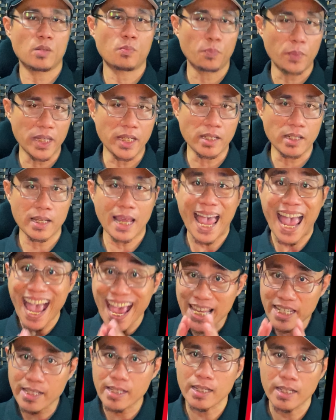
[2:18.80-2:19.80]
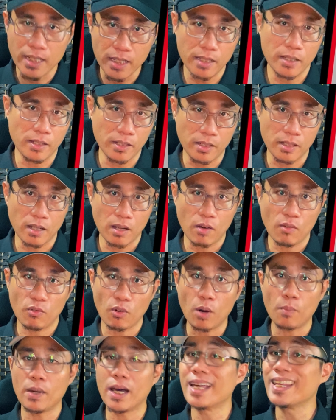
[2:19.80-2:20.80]
piece as is
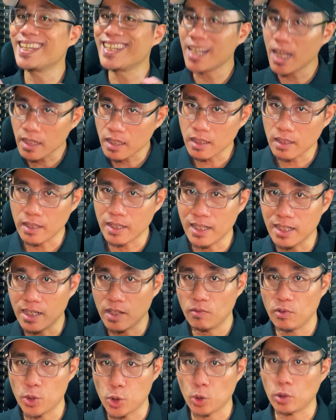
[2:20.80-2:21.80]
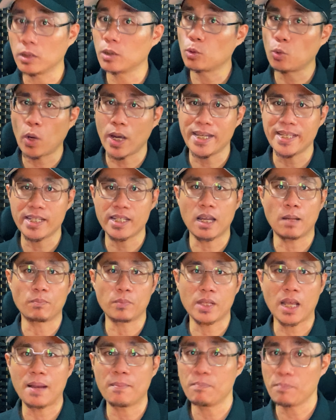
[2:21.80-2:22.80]
from another individual quite some
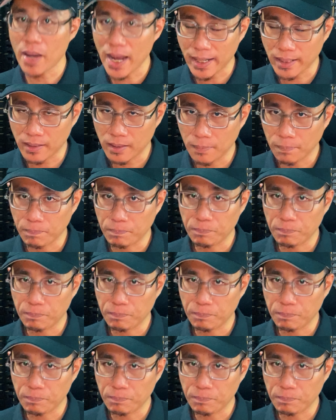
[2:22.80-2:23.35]
time back.